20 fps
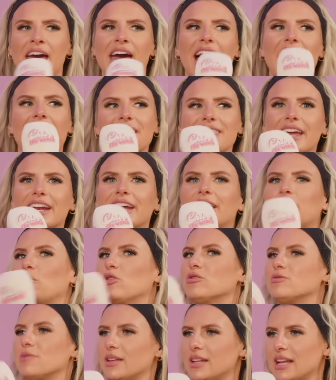And then he
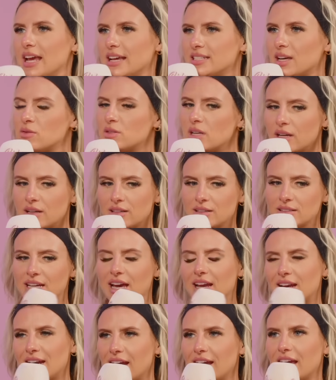calls me the next. I was like,
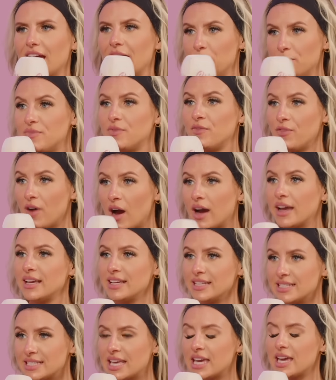Dad, like I'm fucking
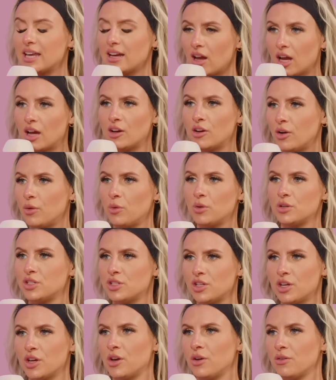skinned. Like I don't know what to
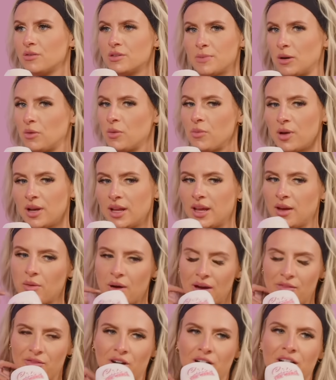do. I've spent all my money,
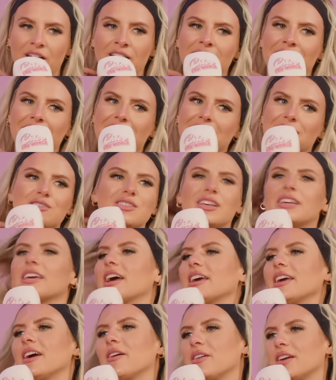whatever. And he was like, yeah,
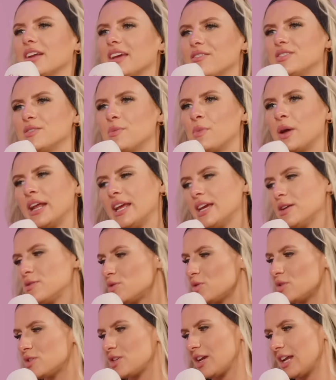I'm going to give you some money. He was
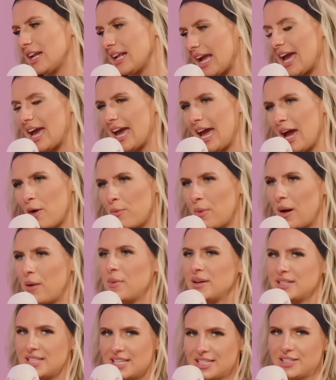also going to help out my
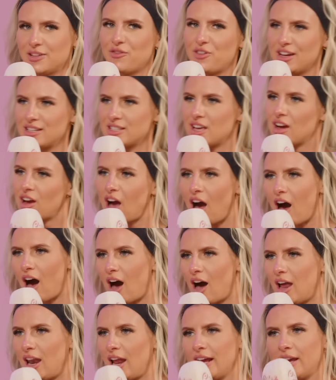sister fix her
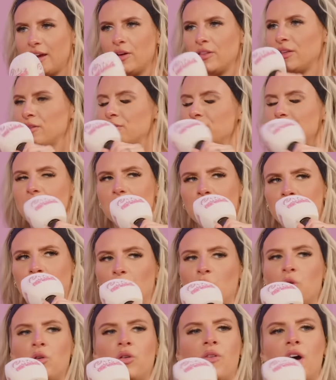car. Like
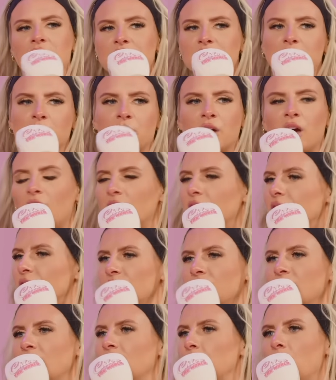all of us were kind of in
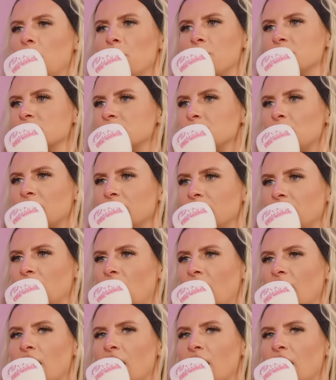the limbo with this money, right?